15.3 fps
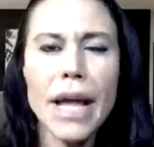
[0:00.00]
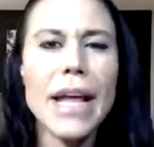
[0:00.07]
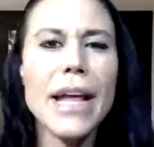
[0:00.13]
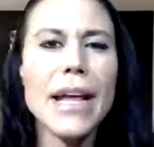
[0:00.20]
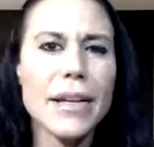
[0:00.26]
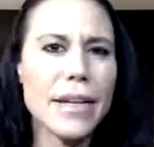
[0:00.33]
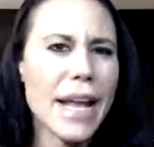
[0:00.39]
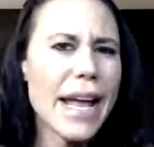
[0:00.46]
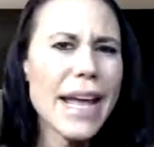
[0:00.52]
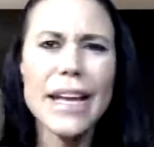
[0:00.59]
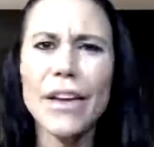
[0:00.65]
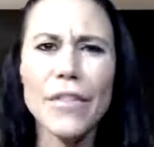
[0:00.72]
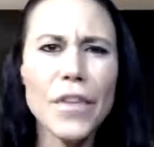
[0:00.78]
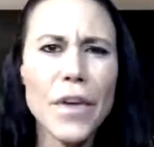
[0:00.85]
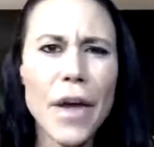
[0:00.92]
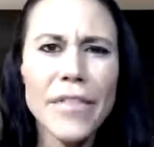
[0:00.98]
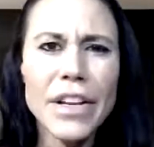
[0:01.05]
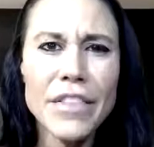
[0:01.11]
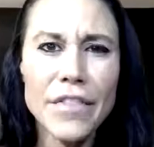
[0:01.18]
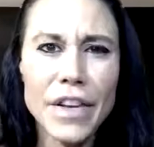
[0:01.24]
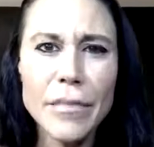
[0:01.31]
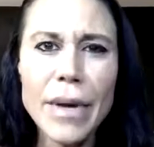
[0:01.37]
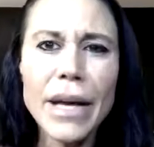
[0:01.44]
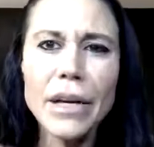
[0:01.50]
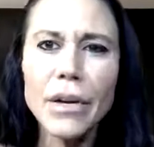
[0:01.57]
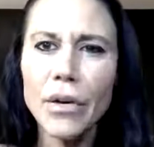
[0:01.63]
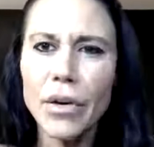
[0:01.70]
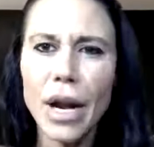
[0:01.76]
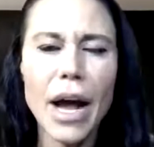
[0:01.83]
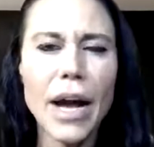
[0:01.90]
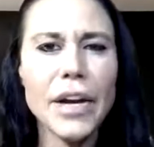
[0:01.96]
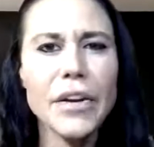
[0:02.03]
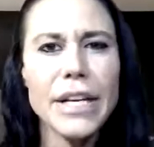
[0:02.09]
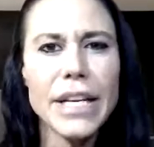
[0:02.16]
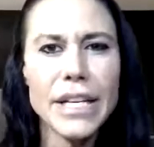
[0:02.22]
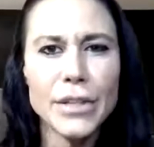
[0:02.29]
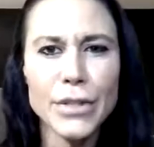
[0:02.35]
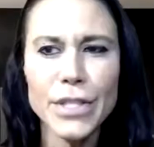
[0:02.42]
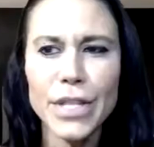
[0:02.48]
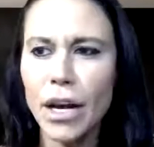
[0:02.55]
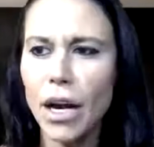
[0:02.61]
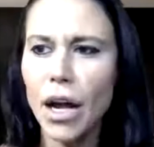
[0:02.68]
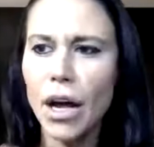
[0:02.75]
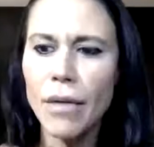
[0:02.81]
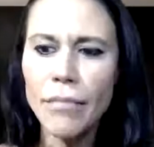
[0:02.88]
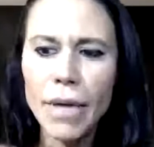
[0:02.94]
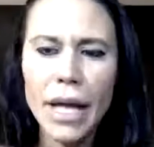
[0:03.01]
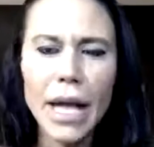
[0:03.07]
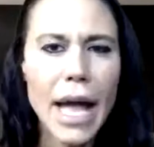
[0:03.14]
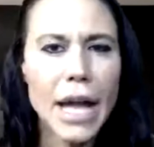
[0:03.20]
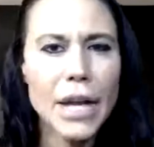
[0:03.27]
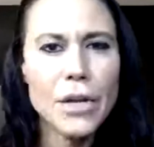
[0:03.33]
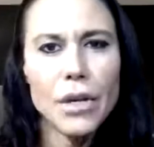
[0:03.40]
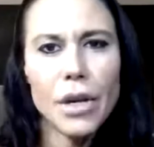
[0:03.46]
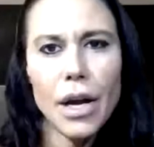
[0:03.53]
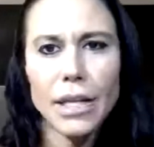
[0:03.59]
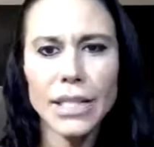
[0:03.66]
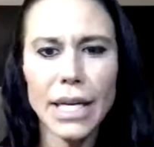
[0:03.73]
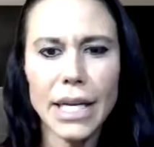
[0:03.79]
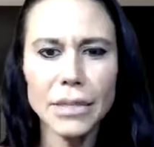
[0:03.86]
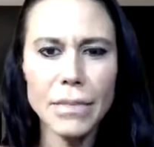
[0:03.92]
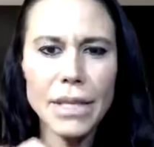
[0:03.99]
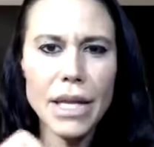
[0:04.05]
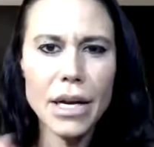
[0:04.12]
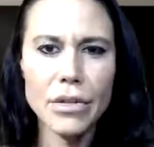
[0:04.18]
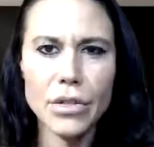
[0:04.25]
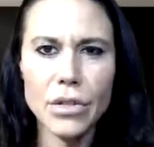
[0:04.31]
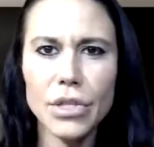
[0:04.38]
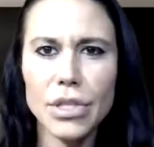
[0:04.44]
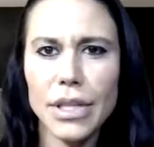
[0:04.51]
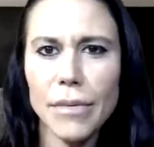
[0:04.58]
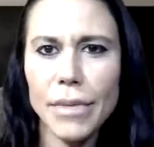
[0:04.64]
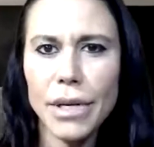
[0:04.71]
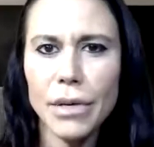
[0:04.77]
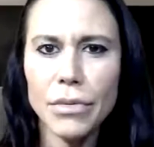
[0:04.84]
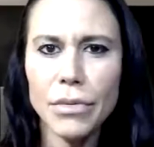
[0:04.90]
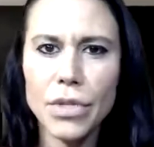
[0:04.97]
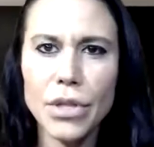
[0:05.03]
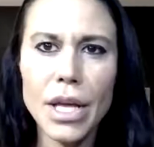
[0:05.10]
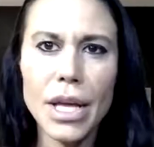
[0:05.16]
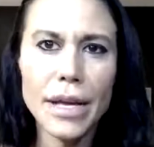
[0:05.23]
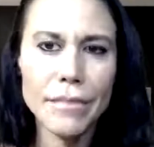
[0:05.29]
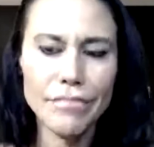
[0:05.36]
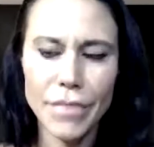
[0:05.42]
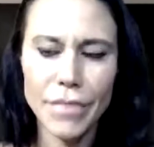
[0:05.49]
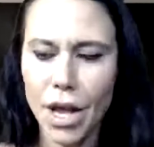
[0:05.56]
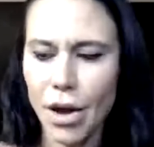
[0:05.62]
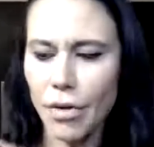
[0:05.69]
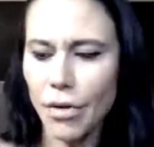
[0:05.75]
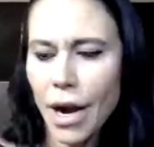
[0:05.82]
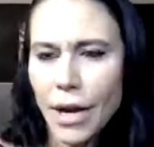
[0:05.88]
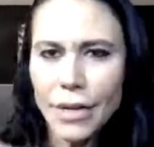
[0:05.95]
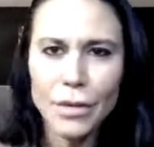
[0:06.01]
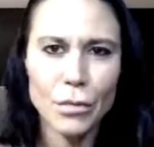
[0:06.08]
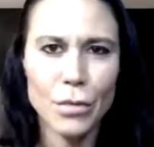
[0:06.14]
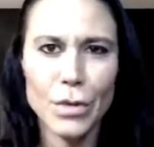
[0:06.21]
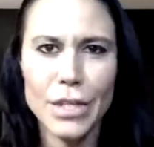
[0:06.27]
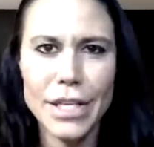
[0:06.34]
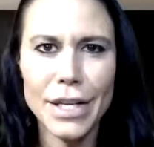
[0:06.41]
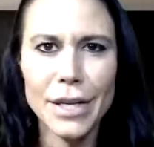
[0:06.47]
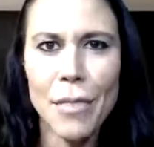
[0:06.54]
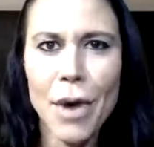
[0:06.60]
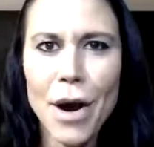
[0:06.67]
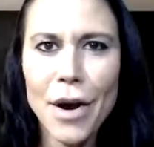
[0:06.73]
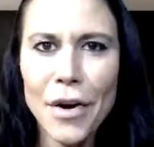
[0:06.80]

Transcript: And hey, if you have any feedback, go to higherintheels.com and you can contact me there. So just let me know what you think. All right. We'll see you tomorrow.